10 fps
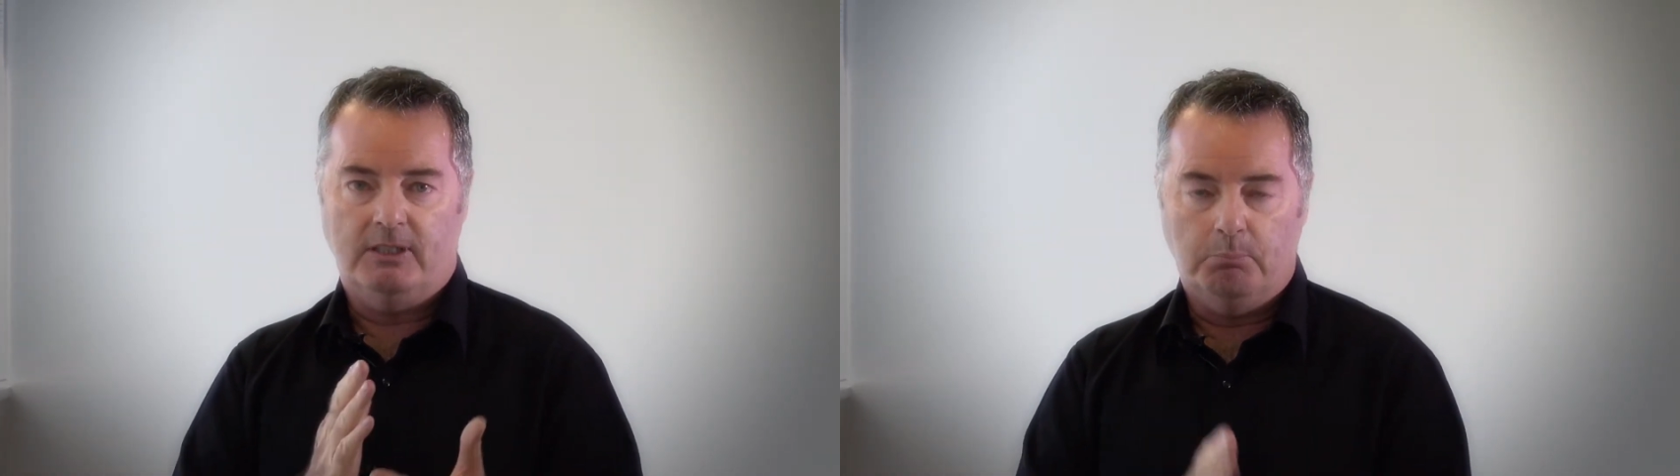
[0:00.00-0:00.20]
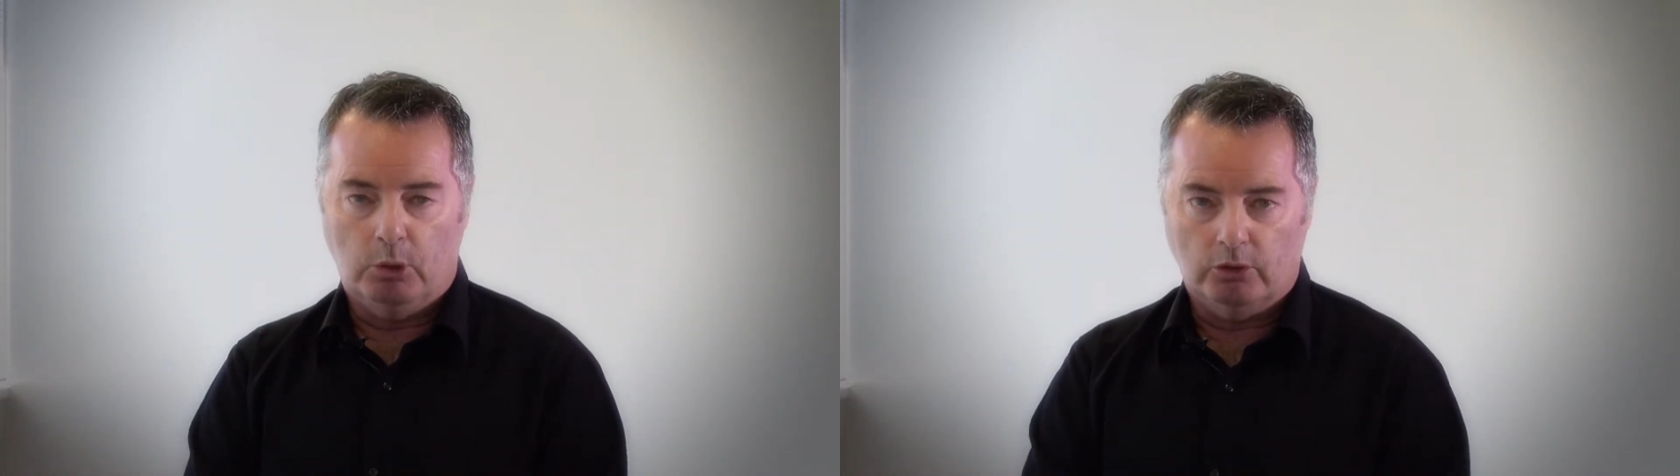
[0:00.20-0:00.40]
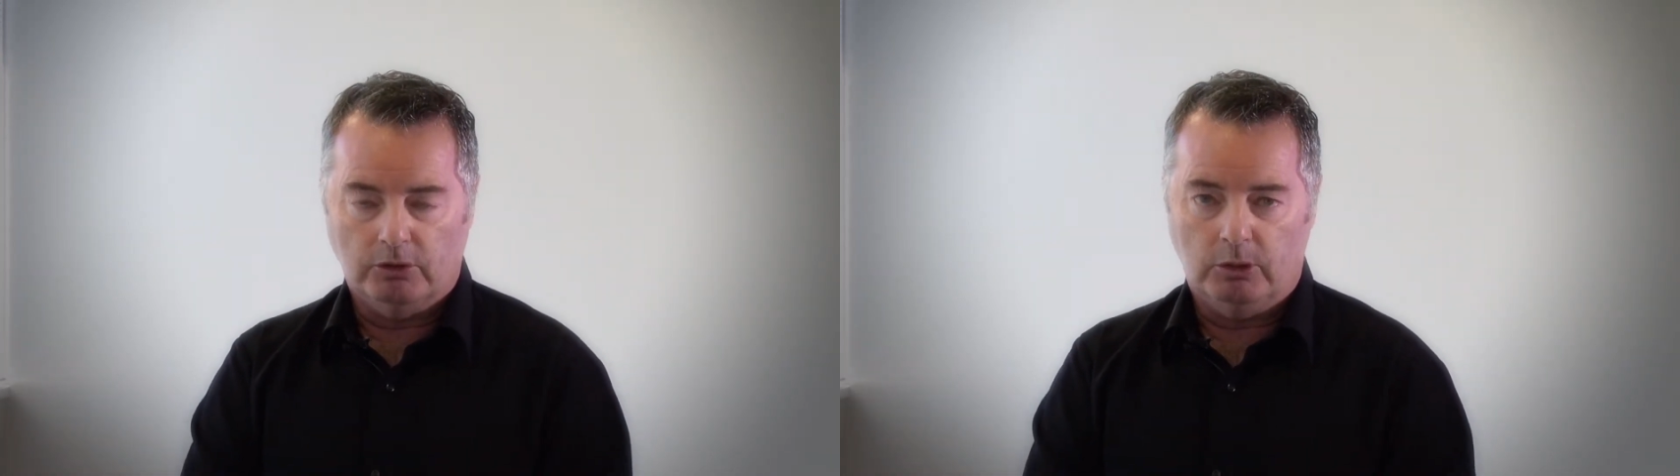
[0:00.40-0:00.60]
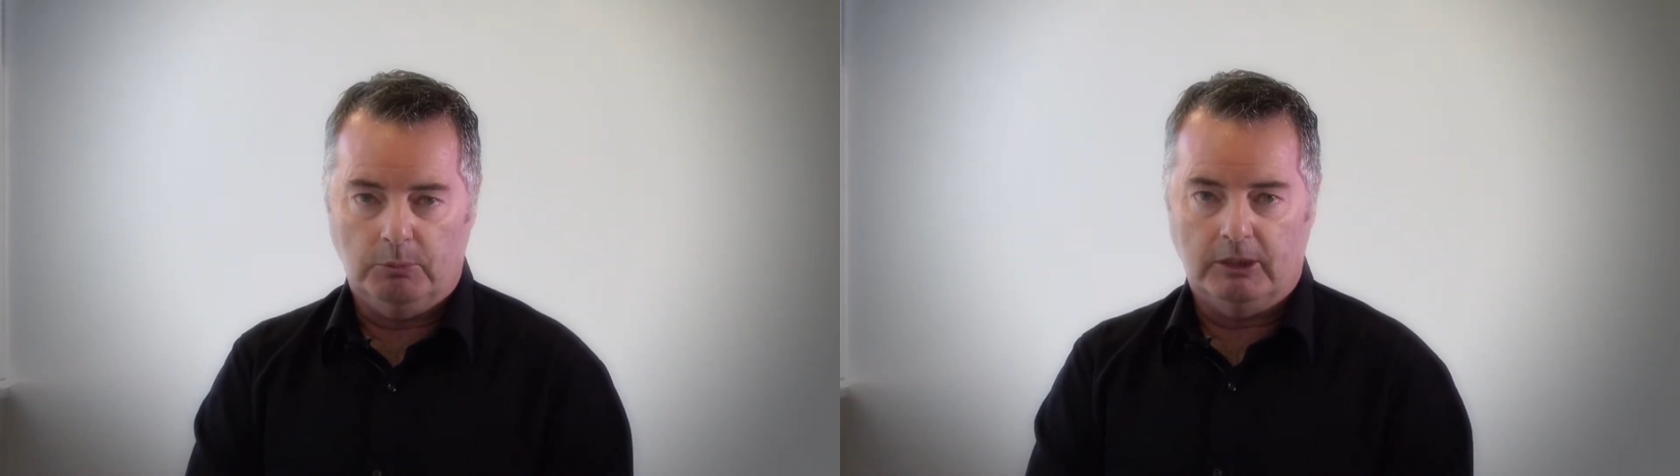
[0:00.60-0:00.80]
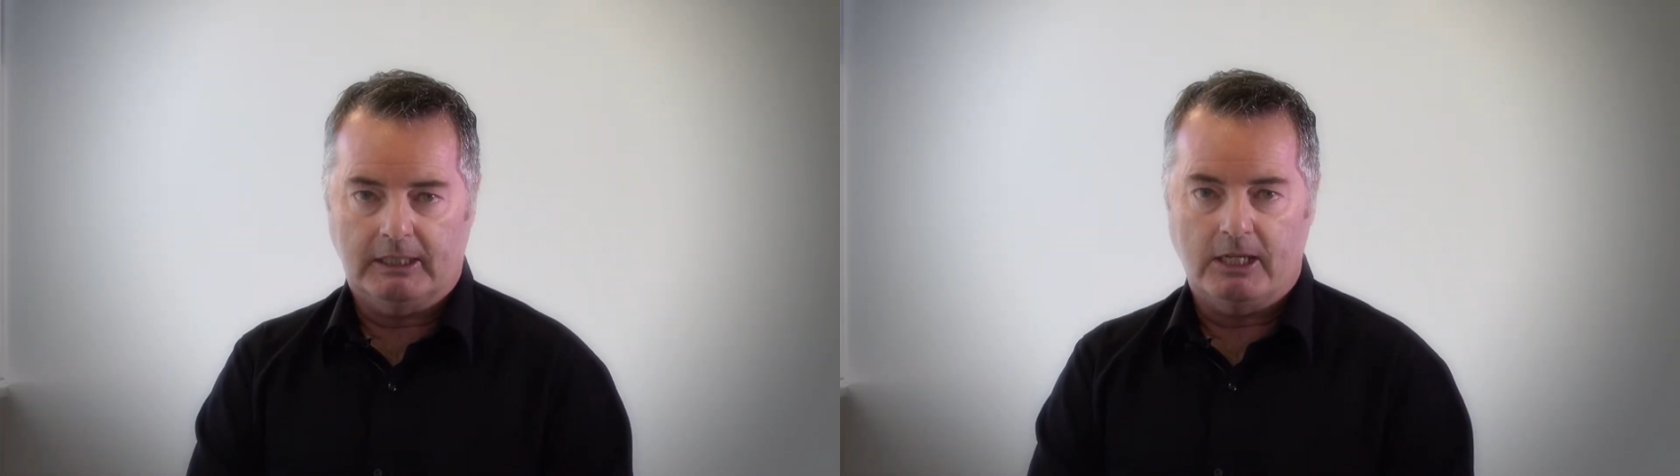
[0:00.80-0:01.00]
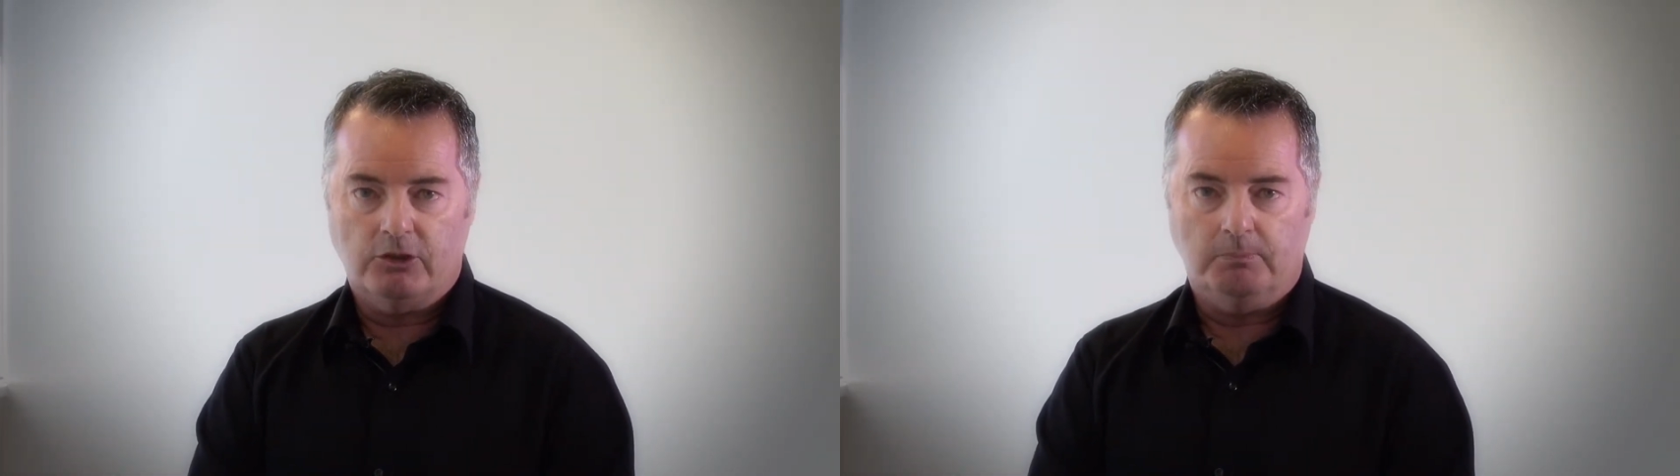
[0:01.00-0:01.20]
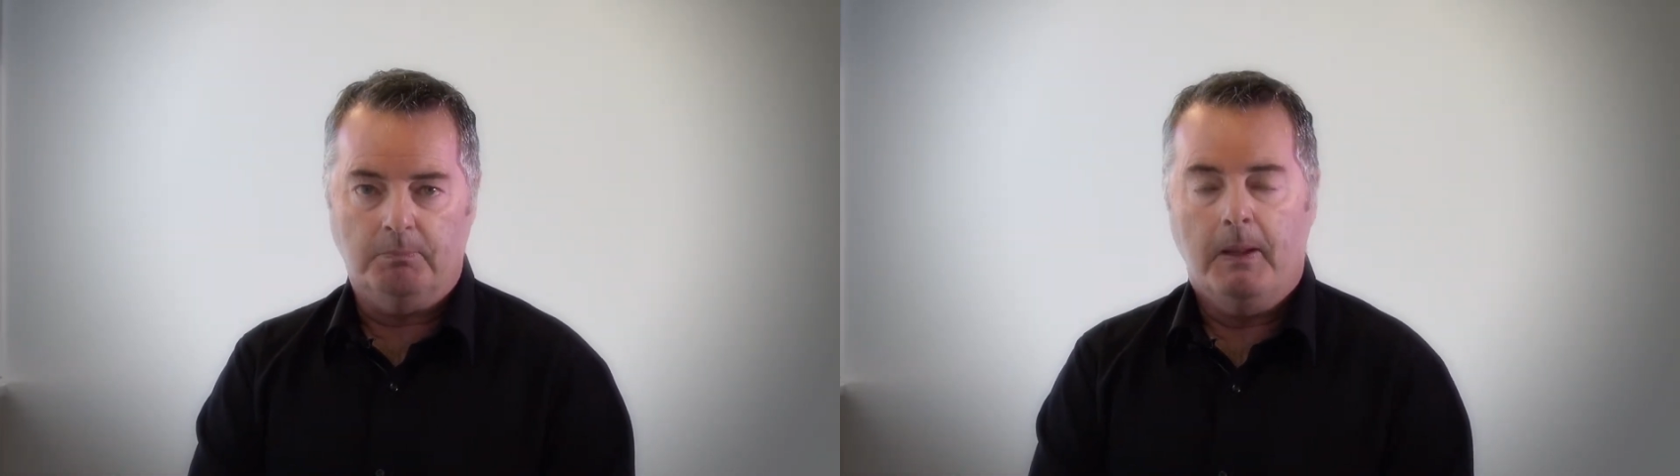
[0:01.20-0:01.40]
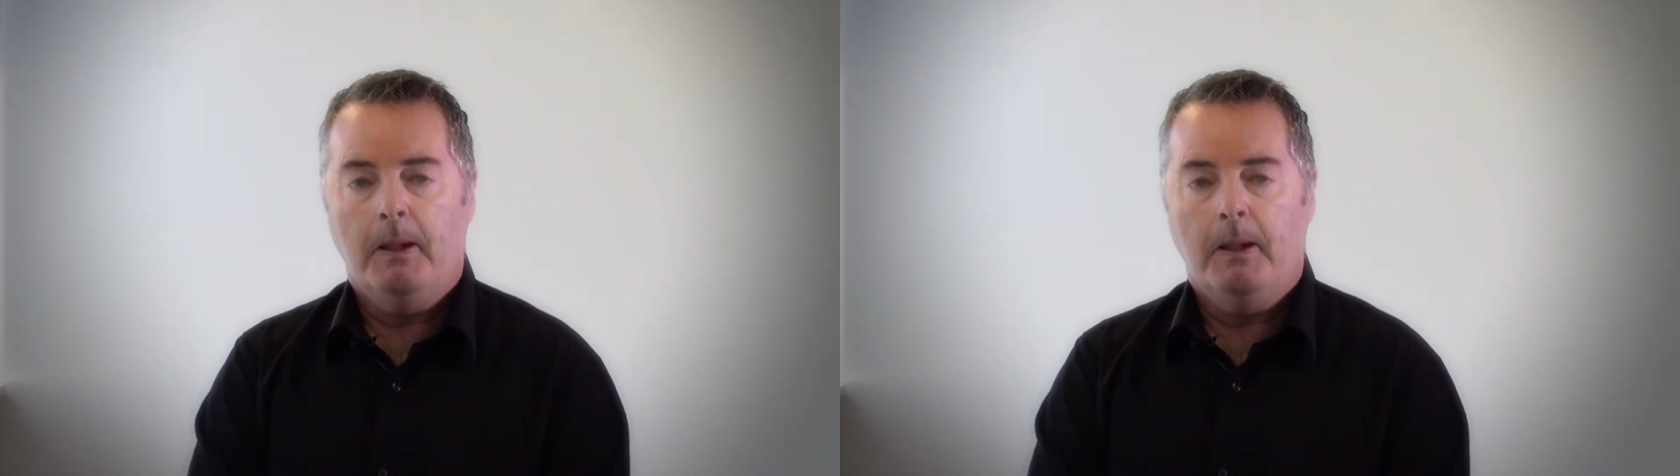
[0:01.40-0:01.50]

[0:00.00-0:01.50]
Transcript: it's important communication.